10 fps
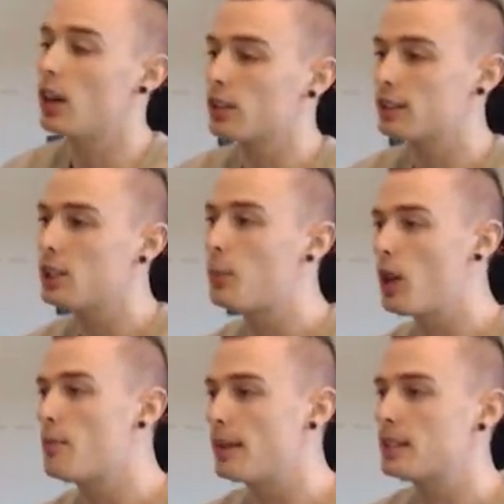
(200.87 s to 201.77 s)
I just need to put
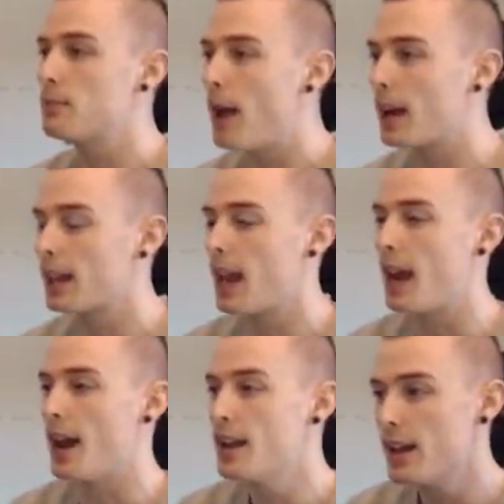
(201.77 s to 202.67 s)
them into the back of the
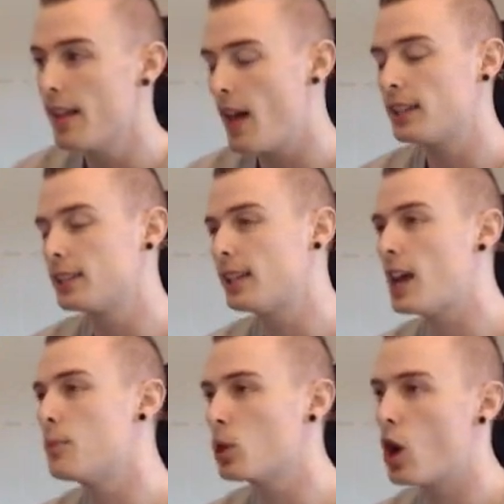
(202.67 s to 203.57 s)
net. That's a
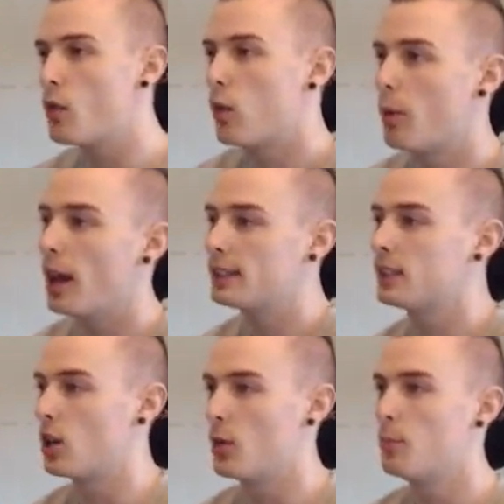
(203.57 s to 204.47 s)
debut goal for
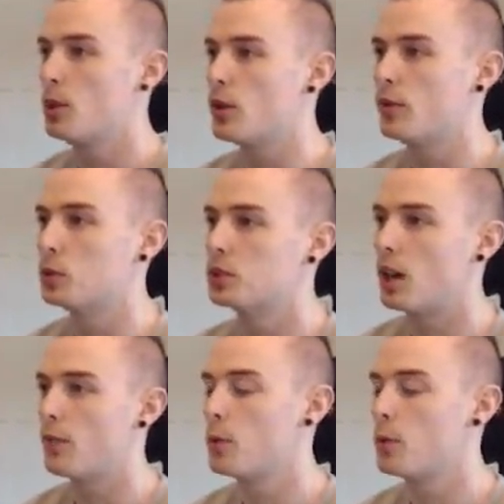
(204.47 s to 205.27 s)
Palacio. Beautiful stuff.